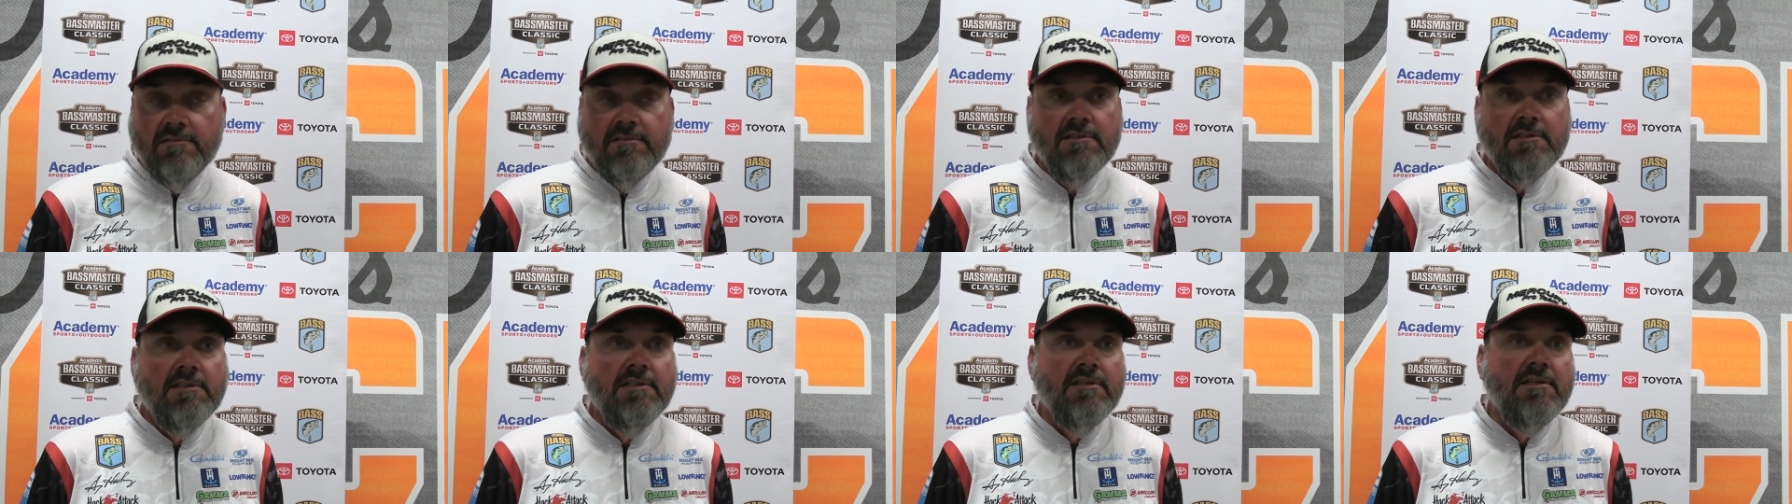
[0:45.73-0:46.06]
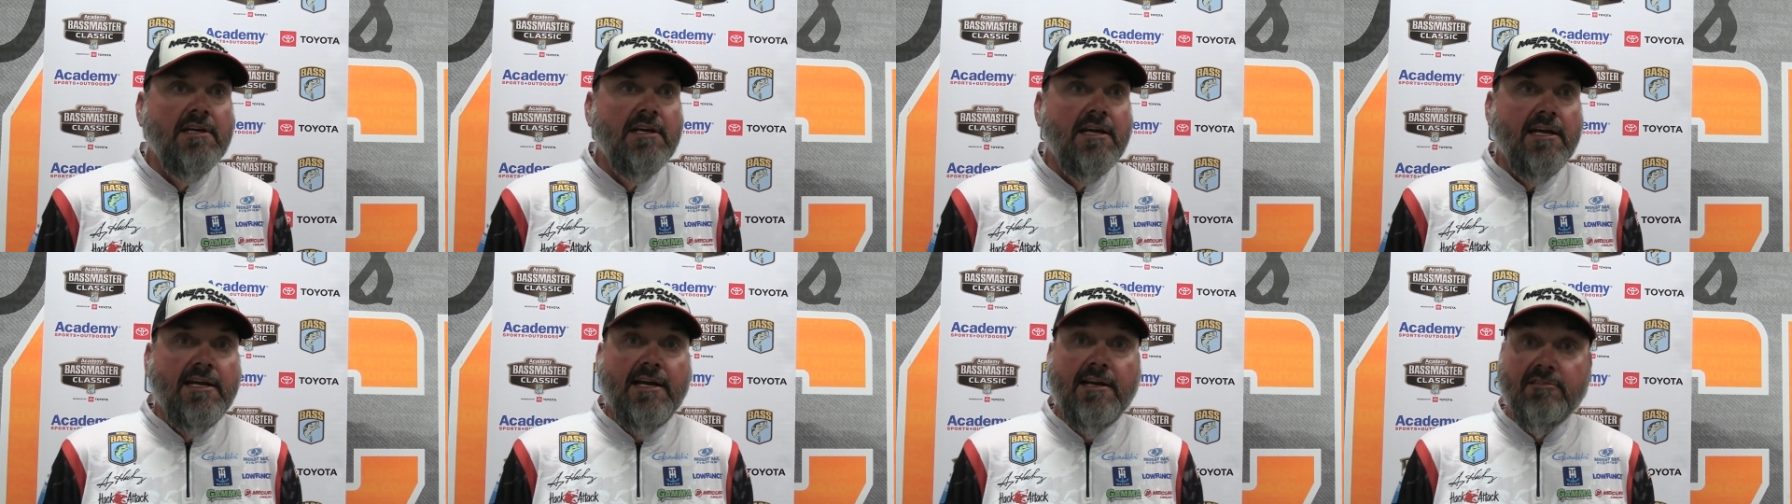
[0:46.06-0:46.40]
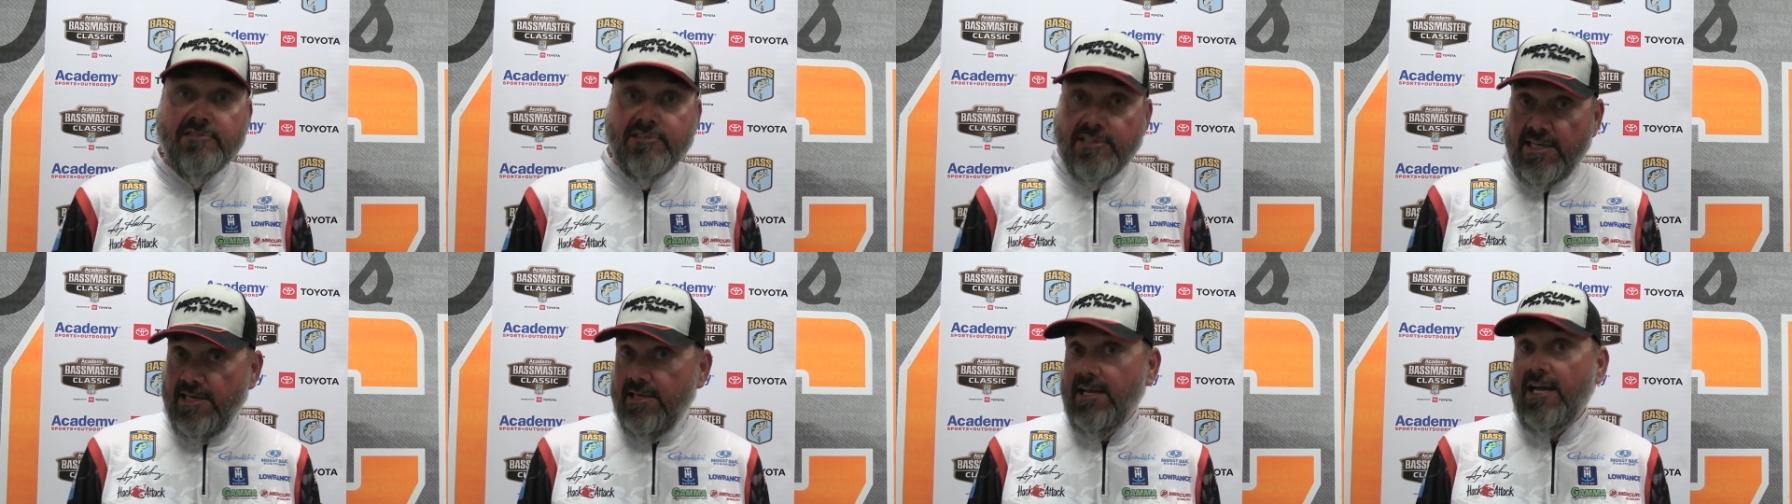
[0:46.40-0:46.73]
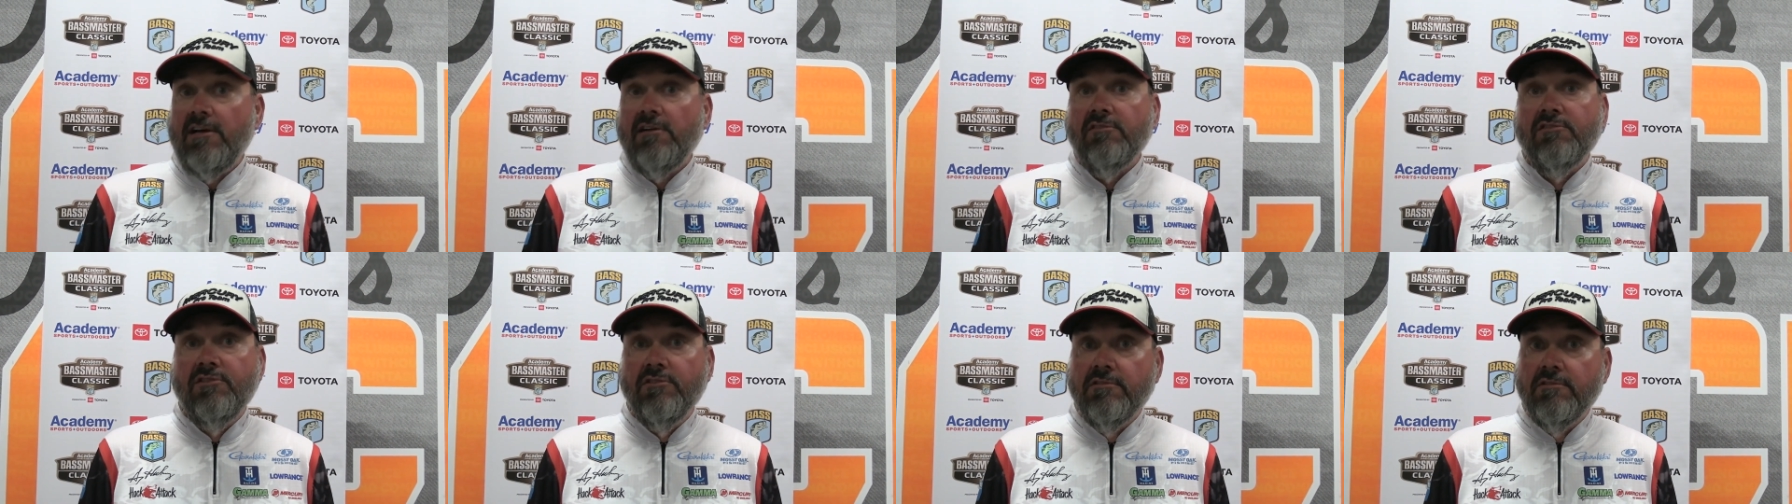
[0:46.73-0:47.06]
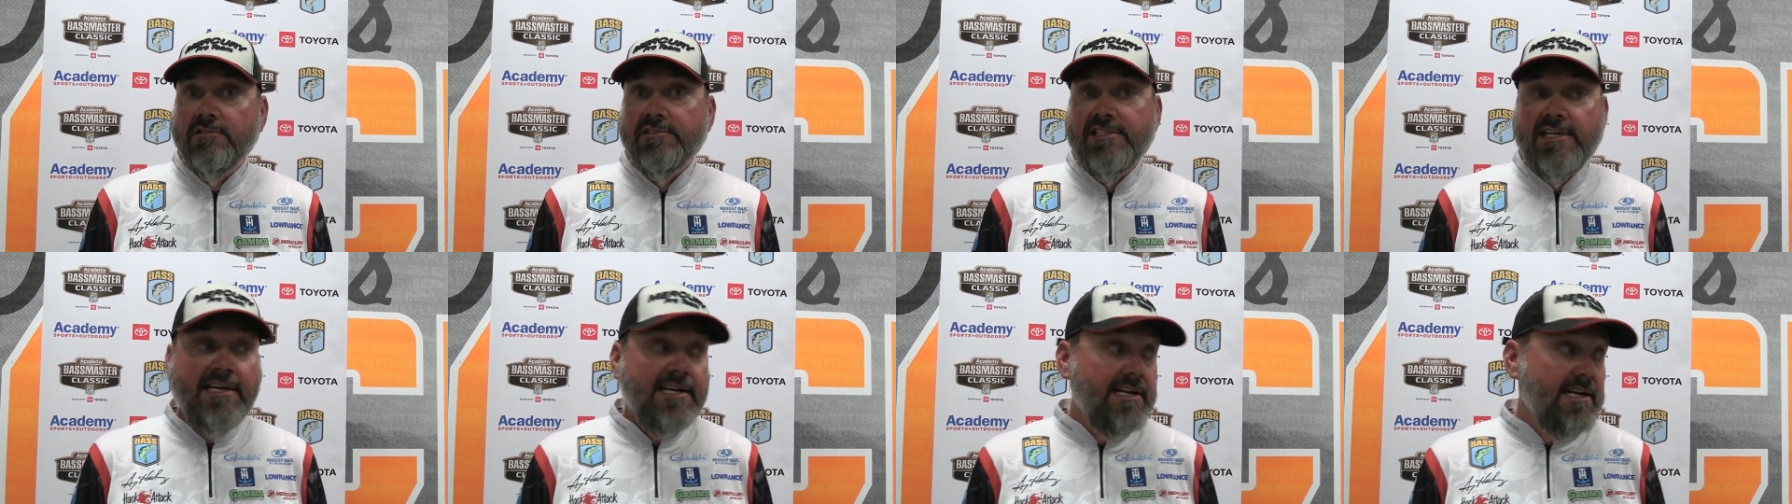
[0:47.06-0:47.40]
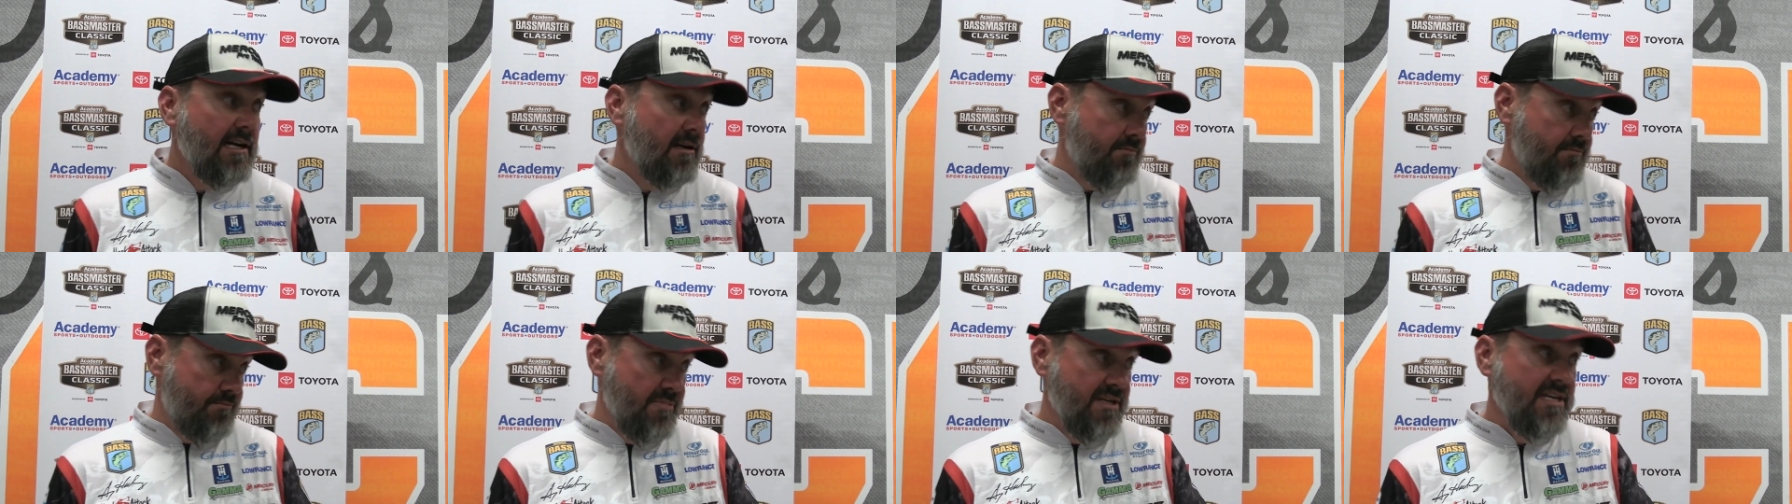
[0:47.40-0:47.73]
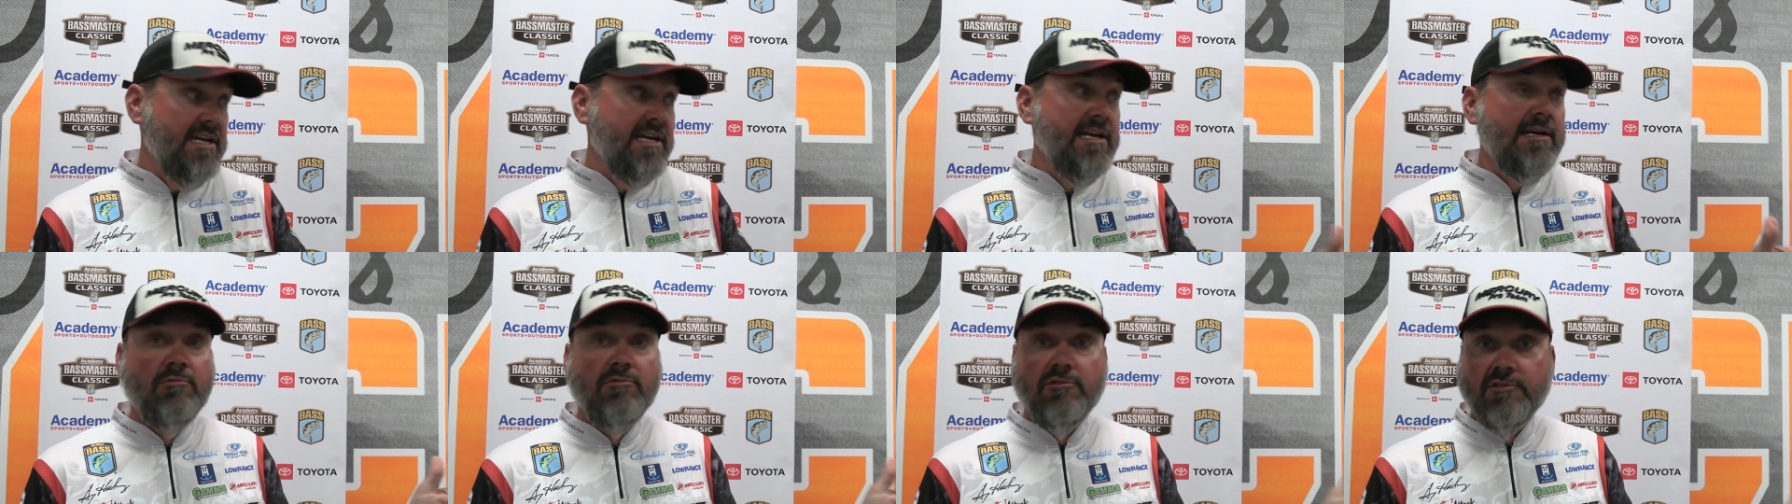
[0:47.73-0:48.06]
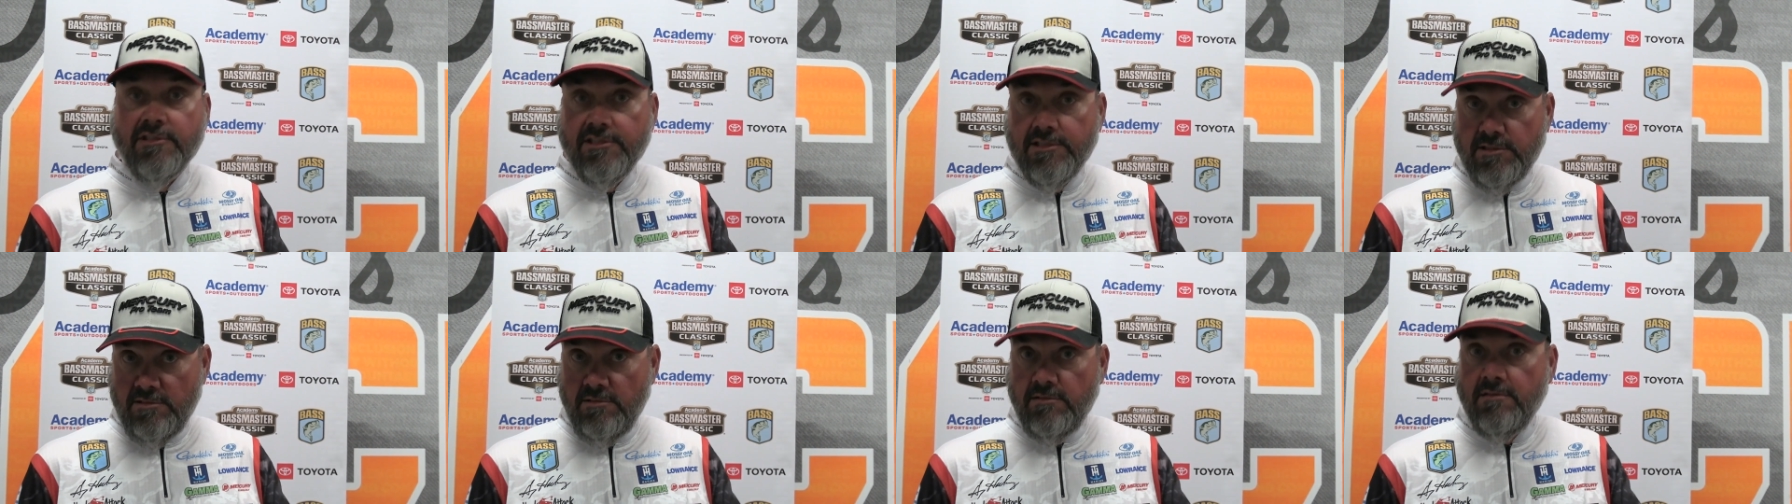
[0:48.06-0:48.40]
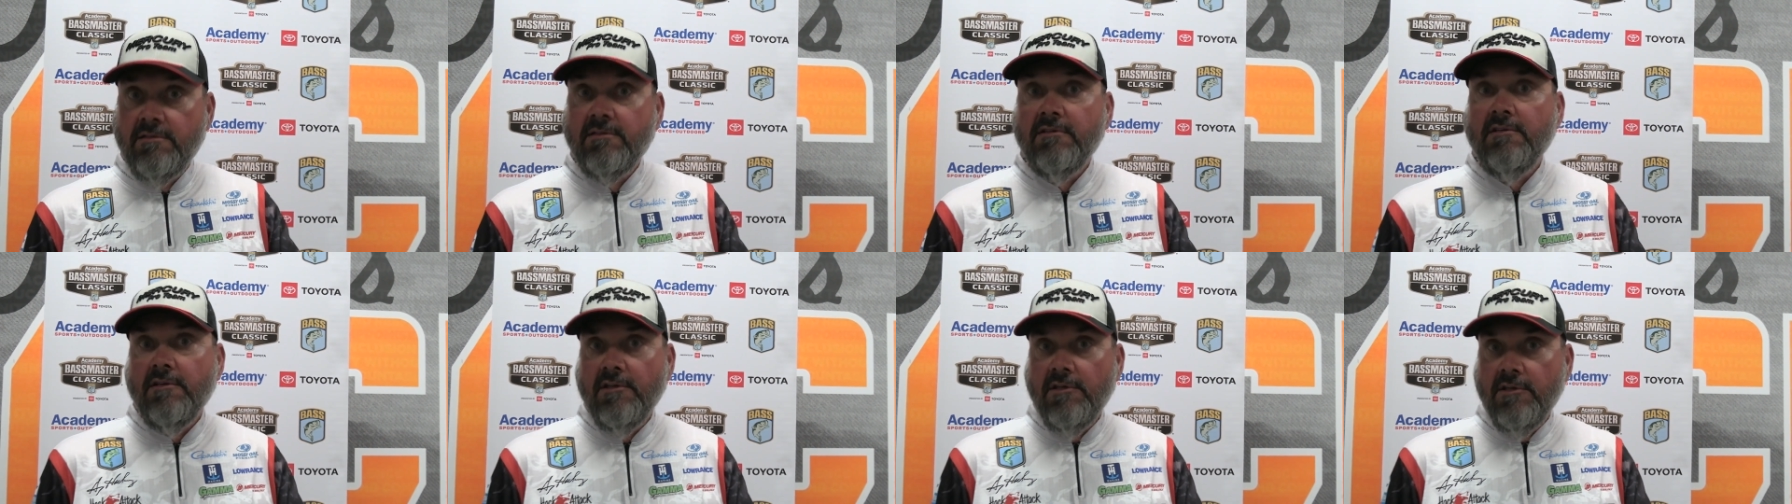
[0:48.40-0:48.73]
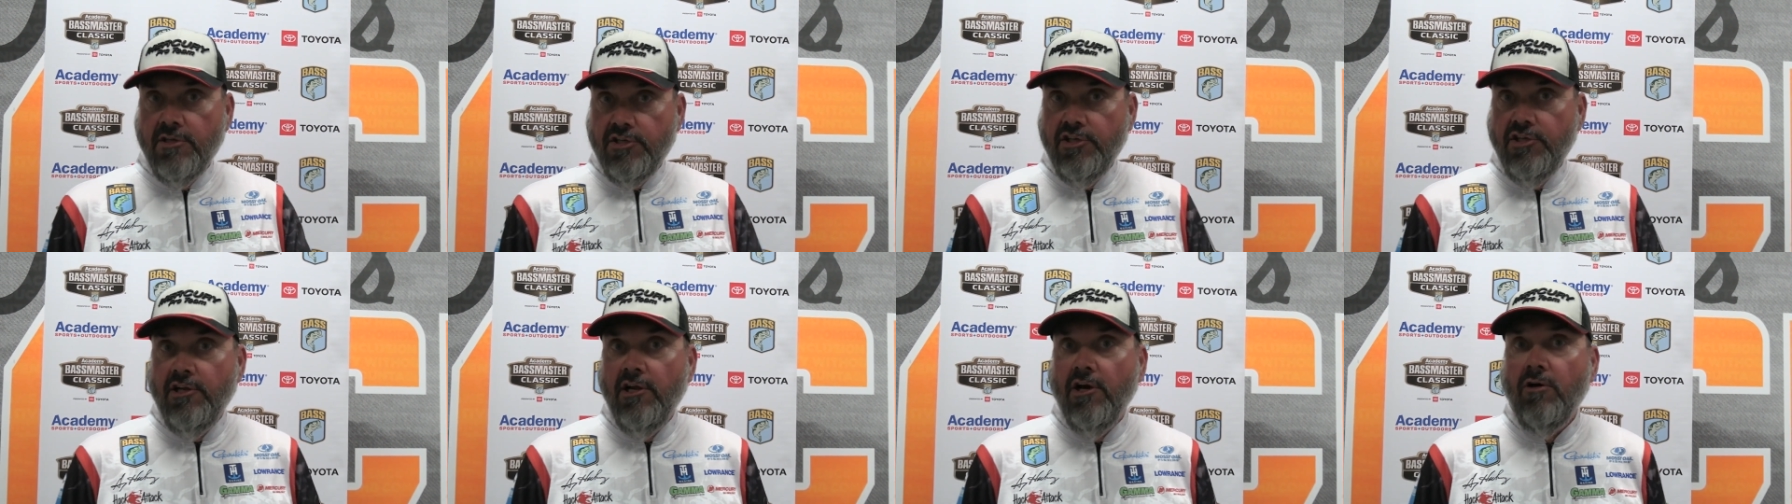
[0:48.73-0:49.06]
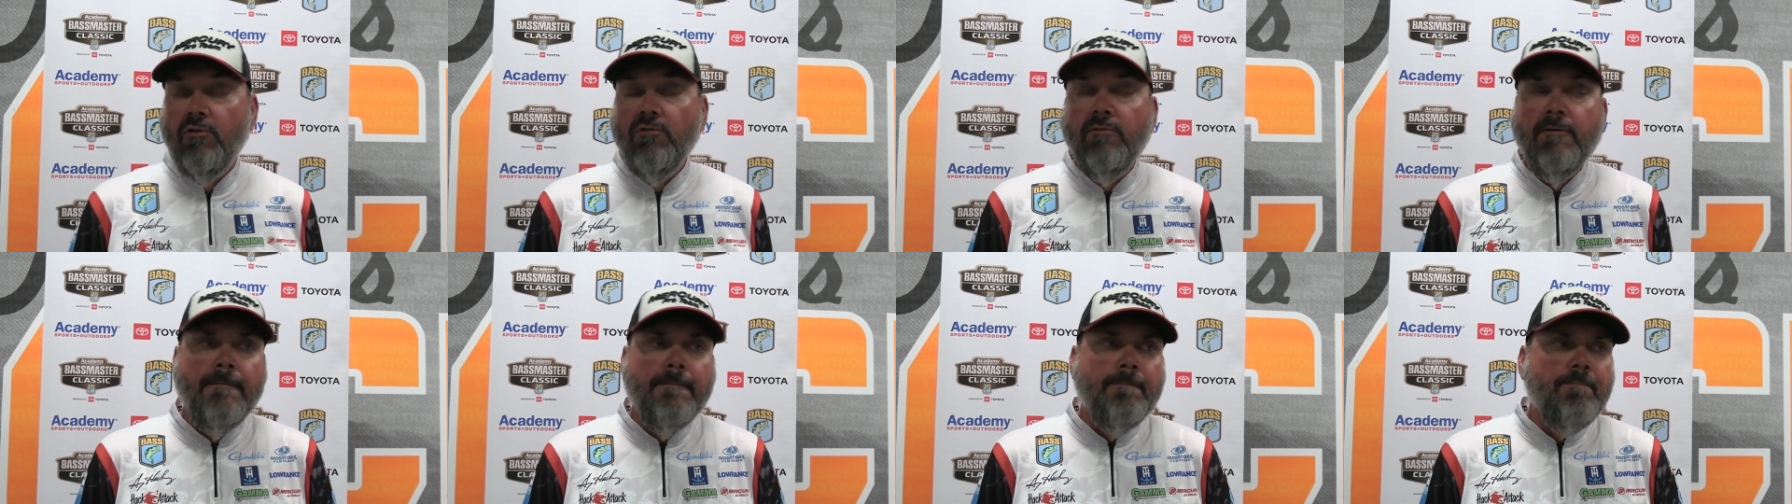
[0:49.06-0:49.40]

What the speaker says: And I was like, how cool is that? I'll be able to, you know,